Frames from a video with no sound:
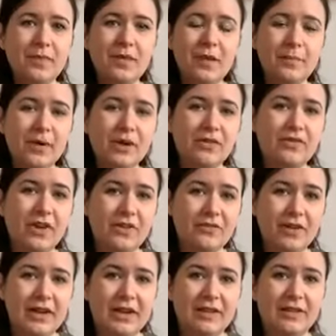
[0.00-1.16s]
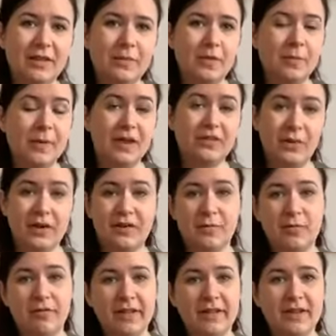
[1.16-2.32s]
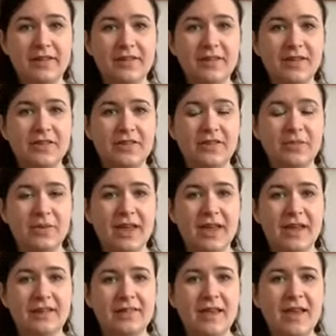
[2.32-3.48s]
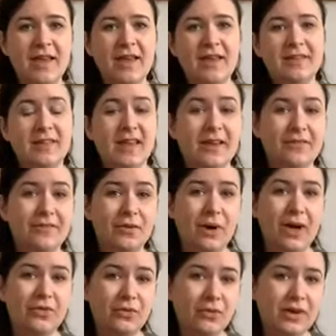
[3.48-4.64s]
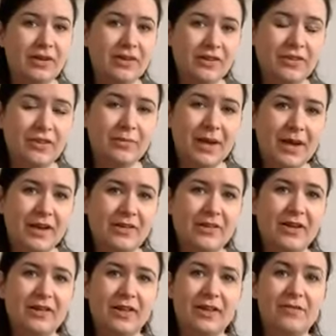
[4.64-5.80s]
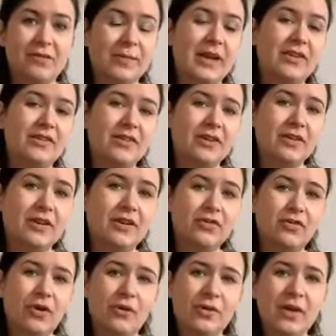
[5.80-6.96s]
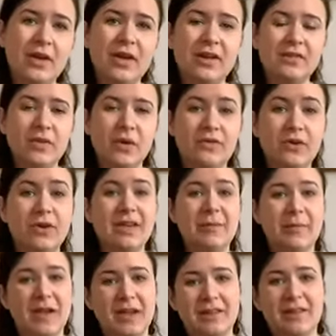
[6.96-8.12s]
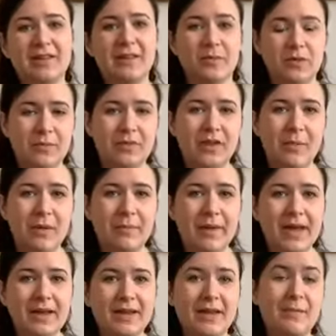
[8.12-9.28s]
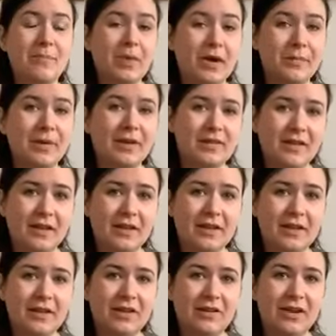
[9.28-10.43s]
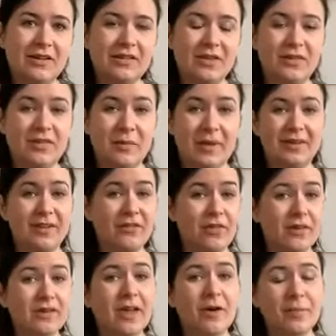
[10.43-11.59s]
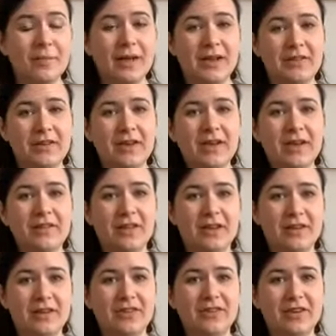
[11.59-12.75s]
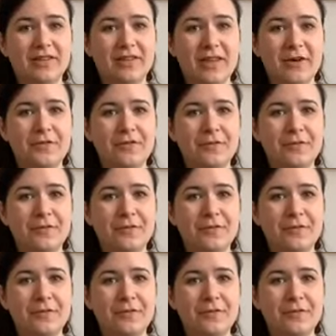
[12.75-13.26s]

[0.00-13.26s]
because generally the best way to prevent these conditions with AS is to have your actual condition managed and the inflammation under control. So if you keep getting these symptoms coming back, it might be a sign that you need to do something different to help manage the condition itself.